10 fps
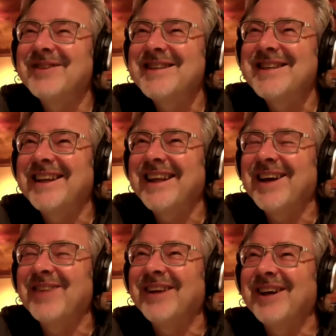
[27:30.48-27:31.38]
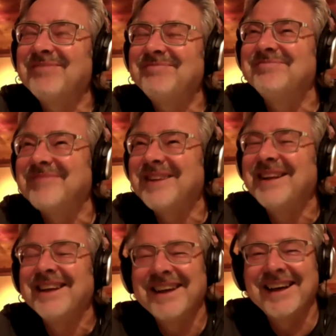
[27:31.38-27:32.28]
seeing that, I'm like,
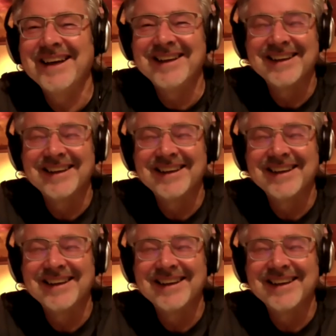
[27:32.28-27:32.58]
yeah.